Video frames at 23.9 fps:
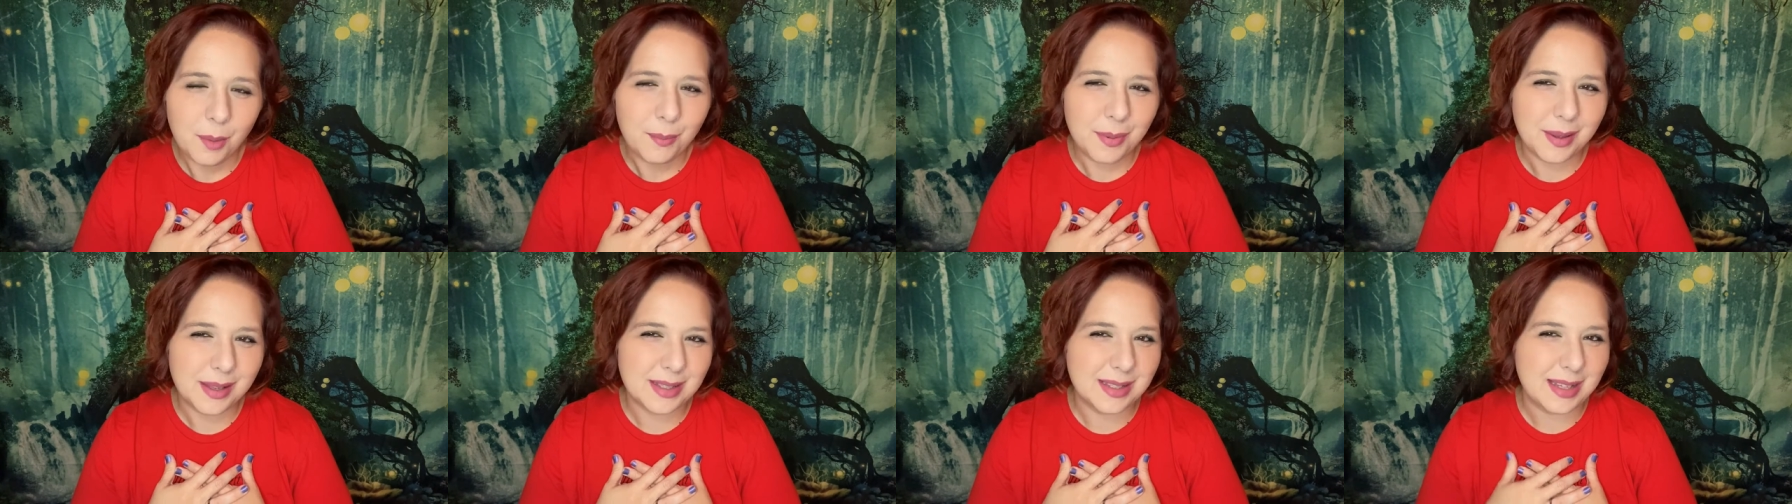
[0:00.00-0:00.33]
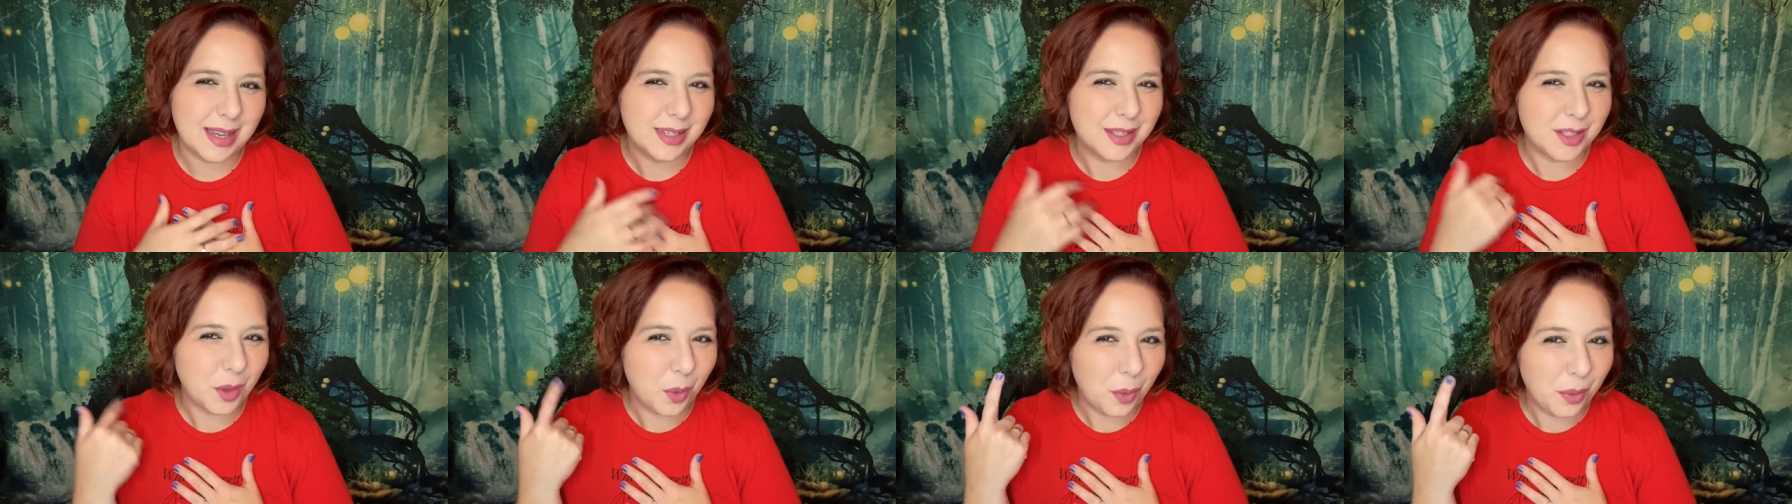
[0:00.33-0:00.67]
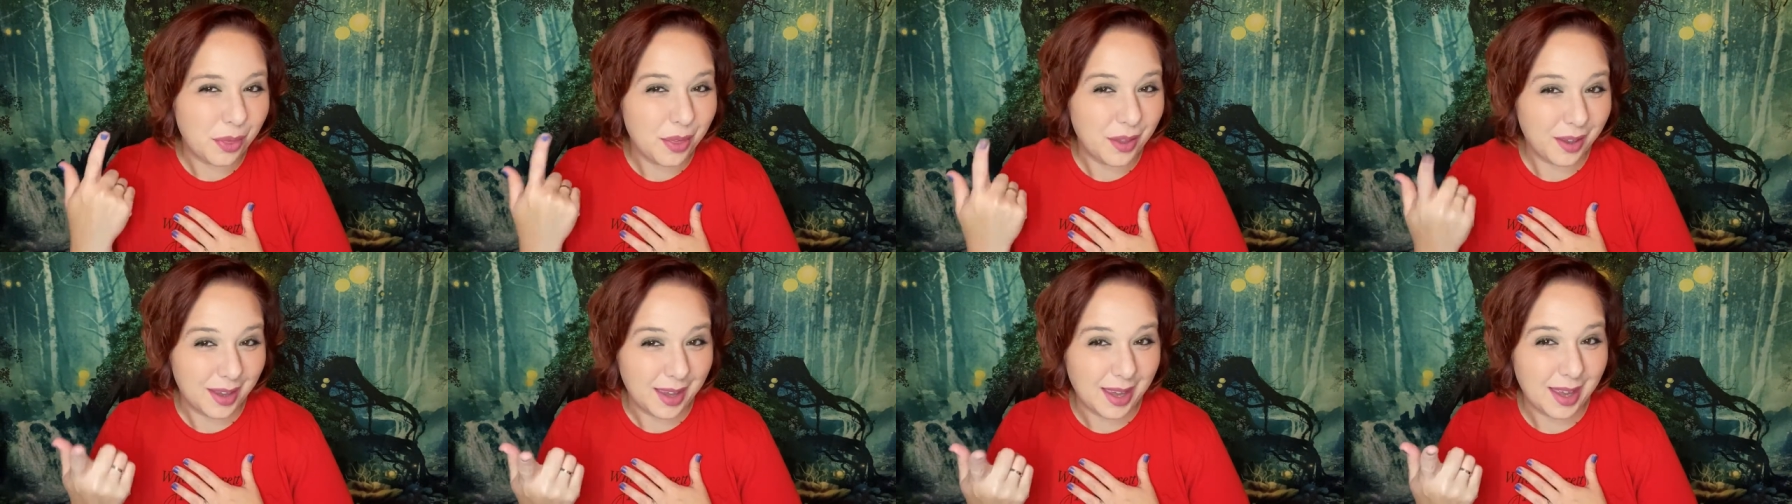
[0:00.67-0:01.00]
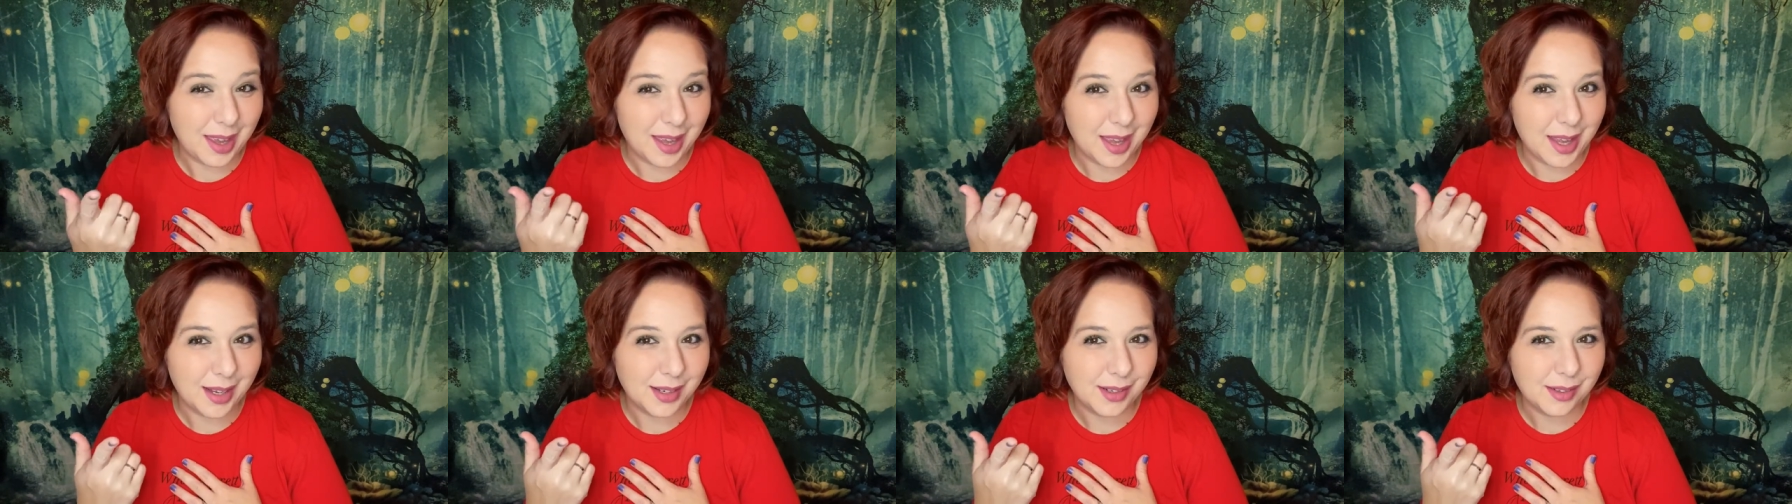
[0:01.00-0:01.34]
because I don't think
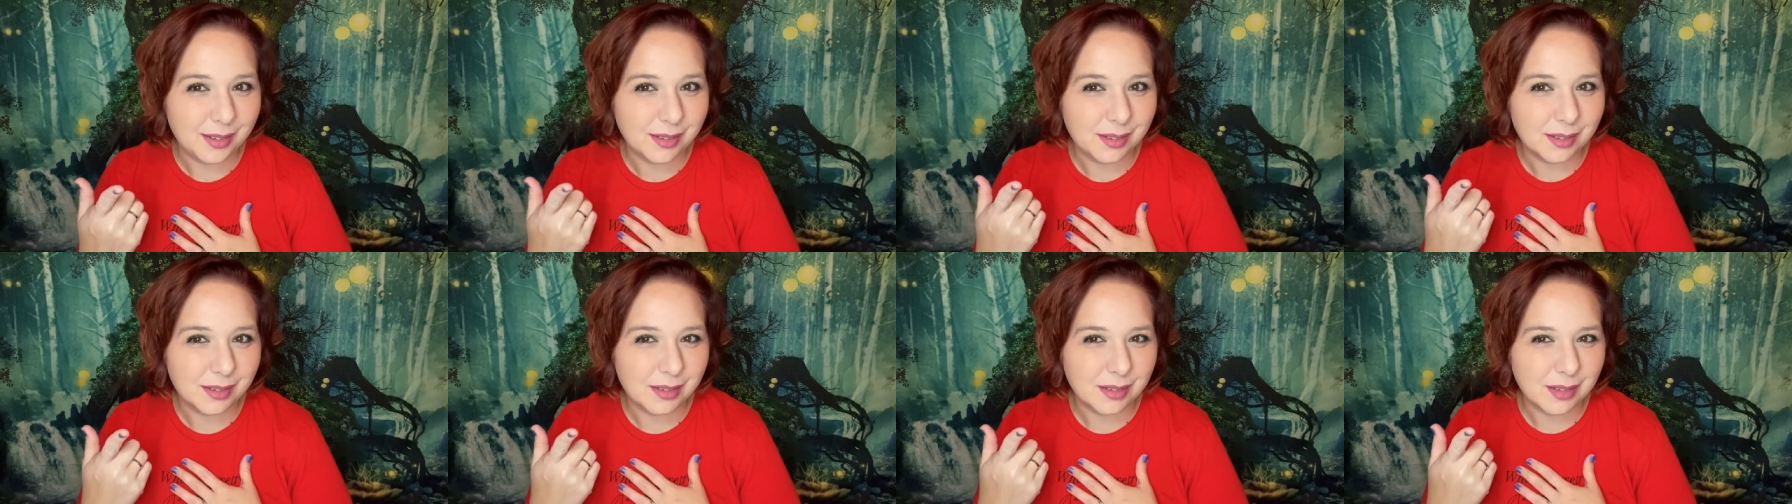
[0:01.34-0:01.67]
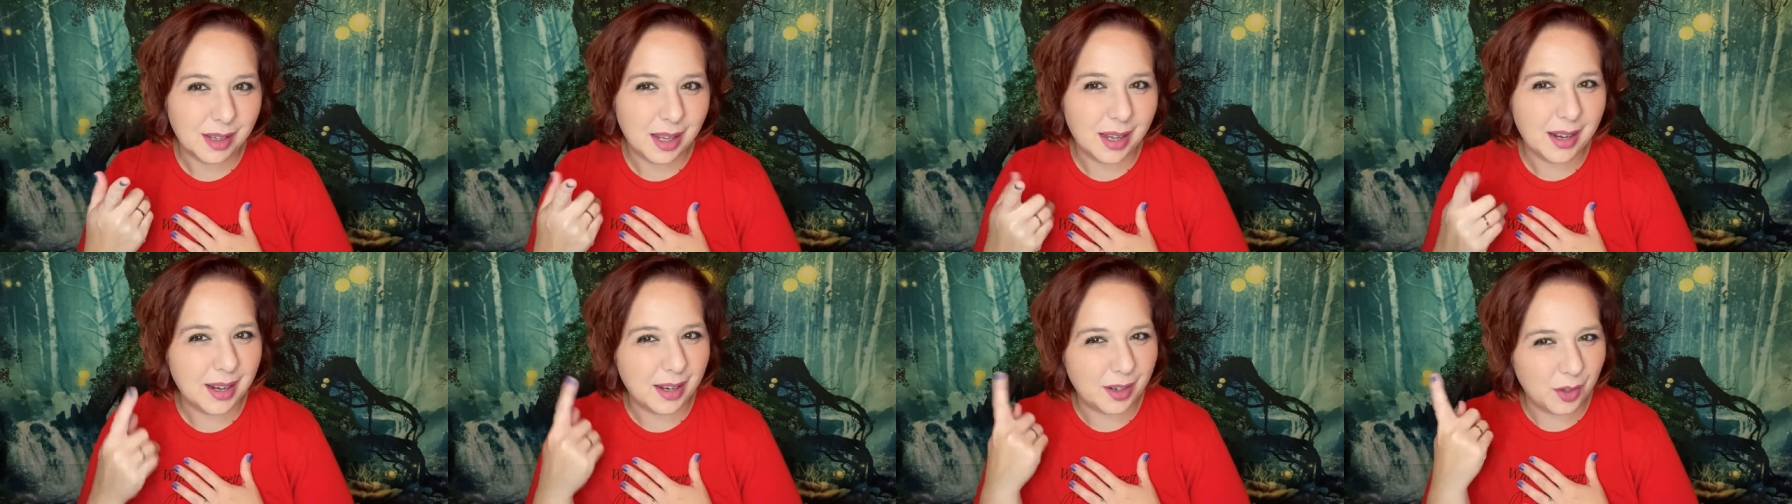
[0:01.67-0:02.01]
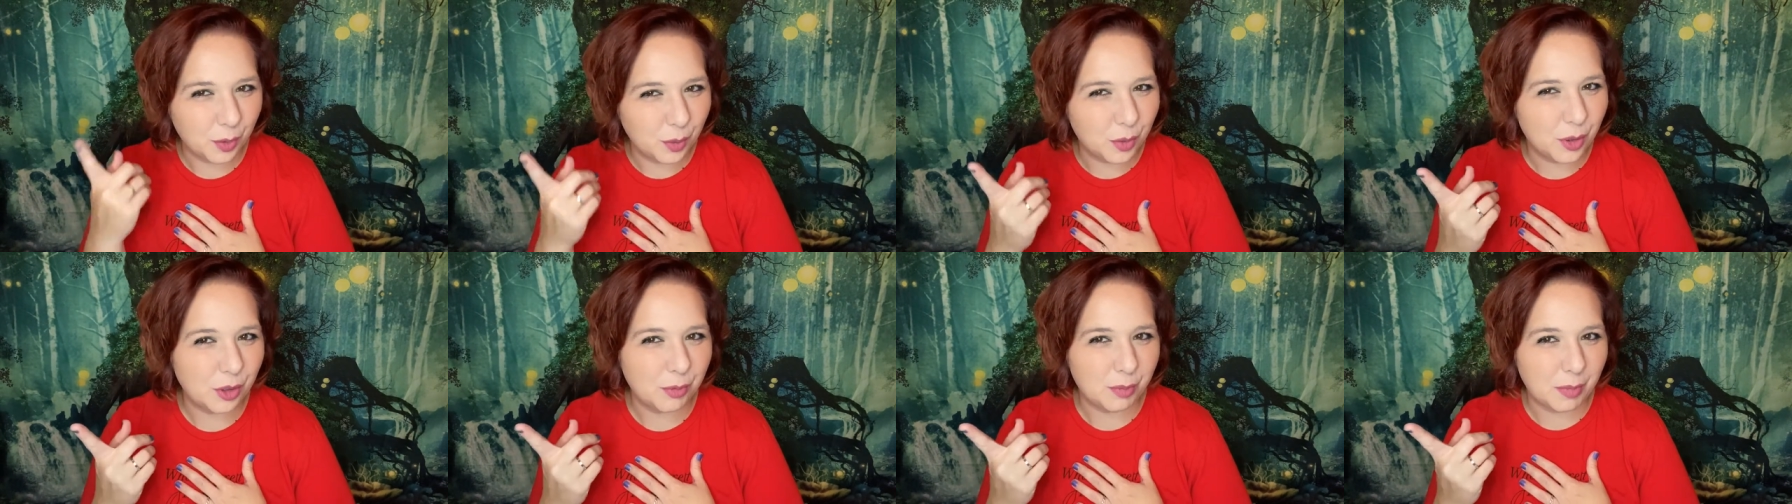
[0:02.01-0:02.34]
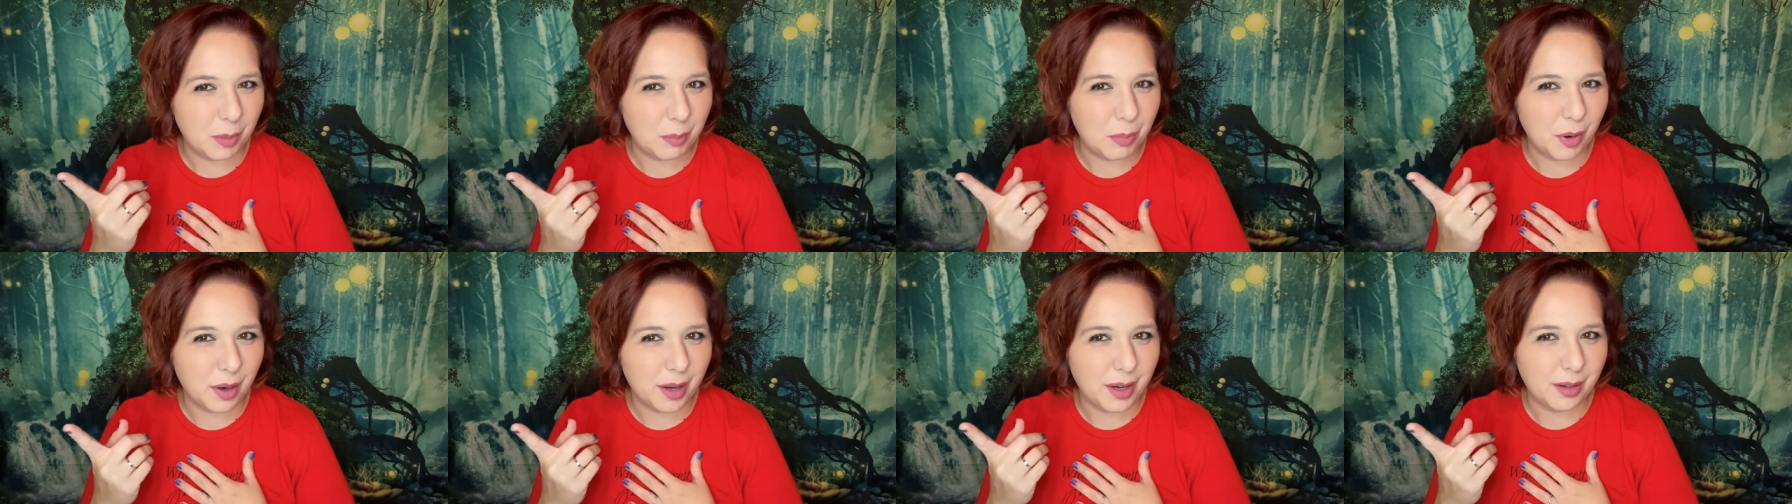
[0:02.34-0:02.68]
ahead and I don't use
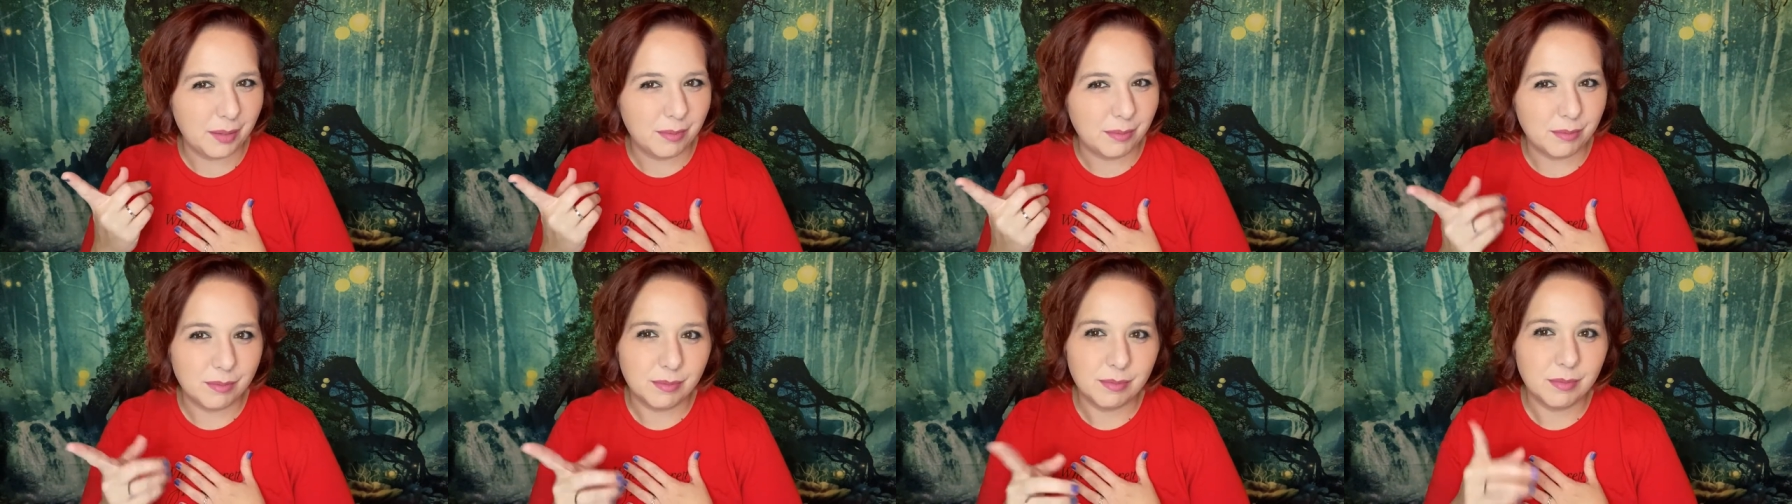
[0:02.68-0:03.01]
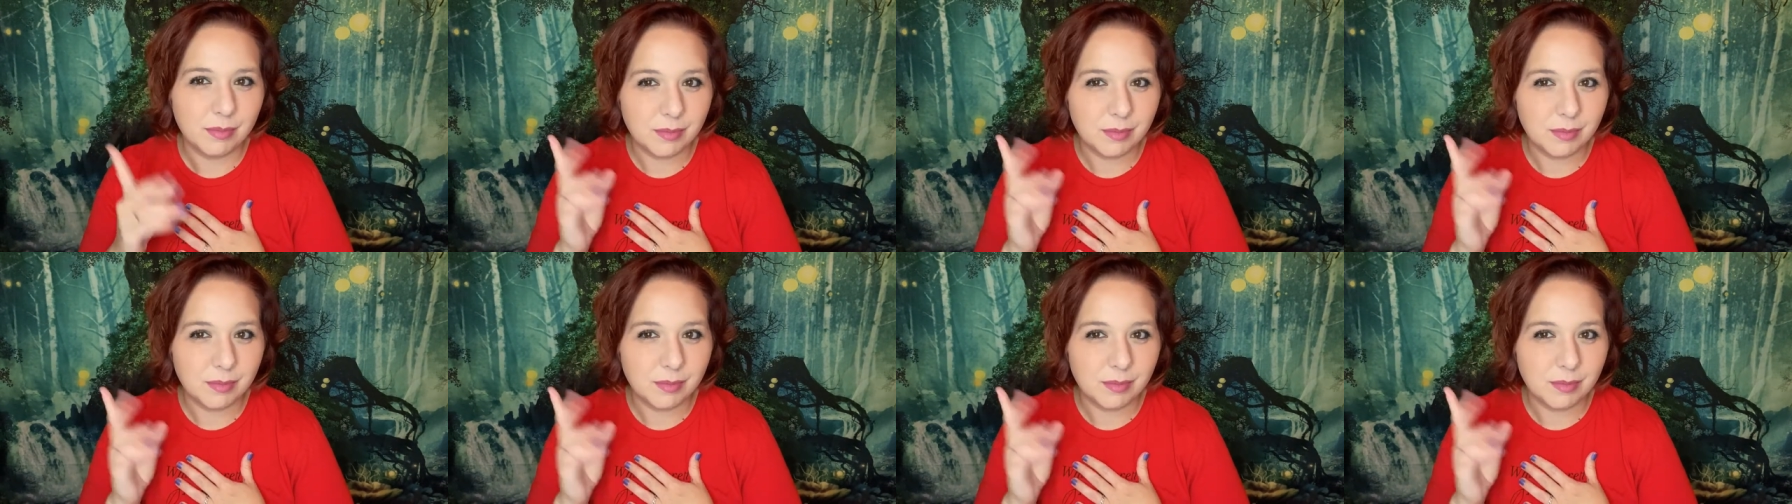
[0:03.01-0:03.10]
my brain,